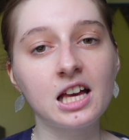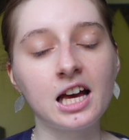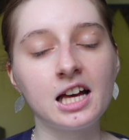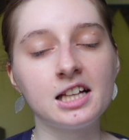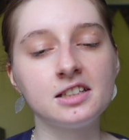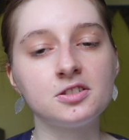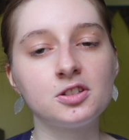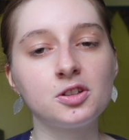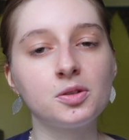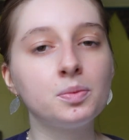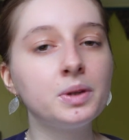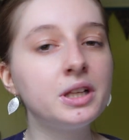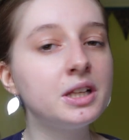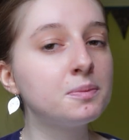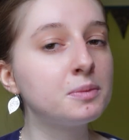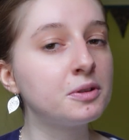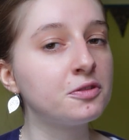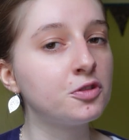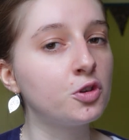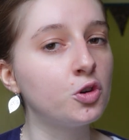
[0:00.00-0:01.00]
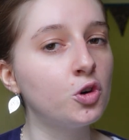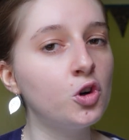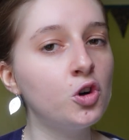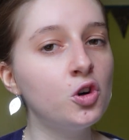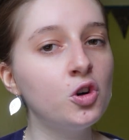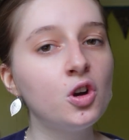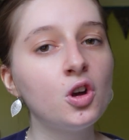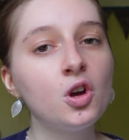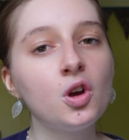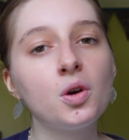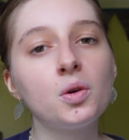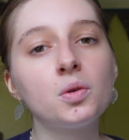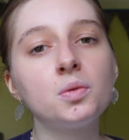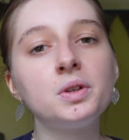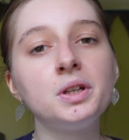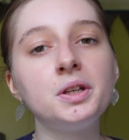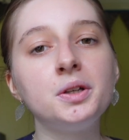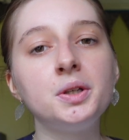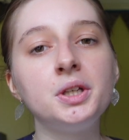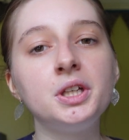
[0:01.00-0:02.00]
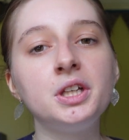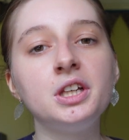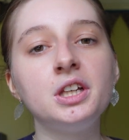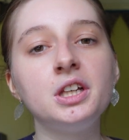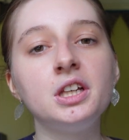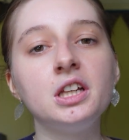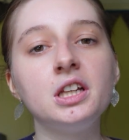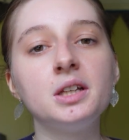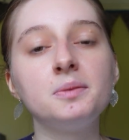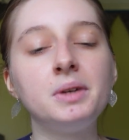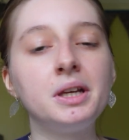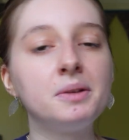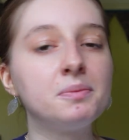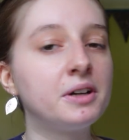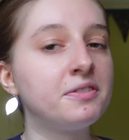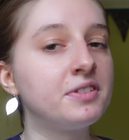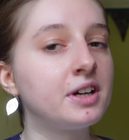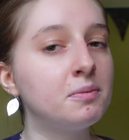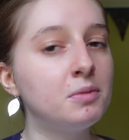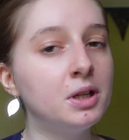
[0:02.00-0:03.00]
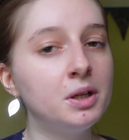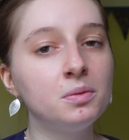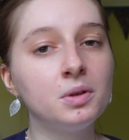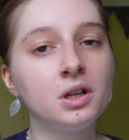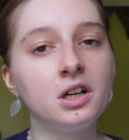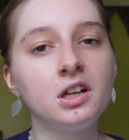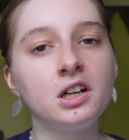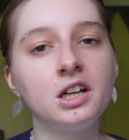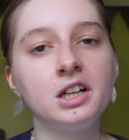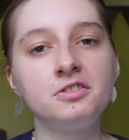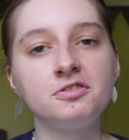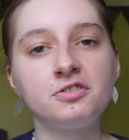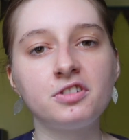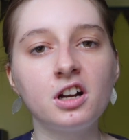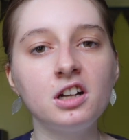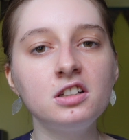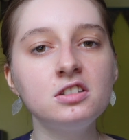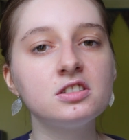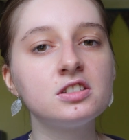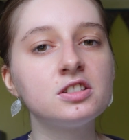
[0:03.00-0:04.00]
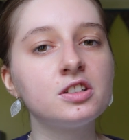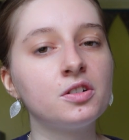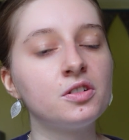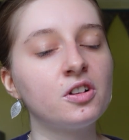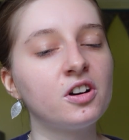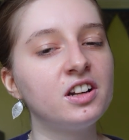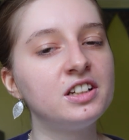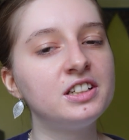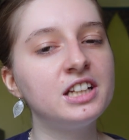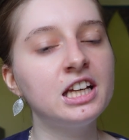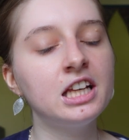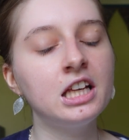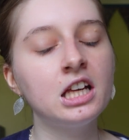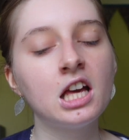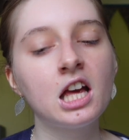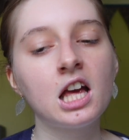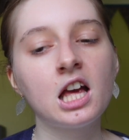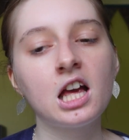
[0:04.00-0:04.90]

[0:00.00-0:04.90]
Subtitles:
And the week before, me and my family were in France on holiday,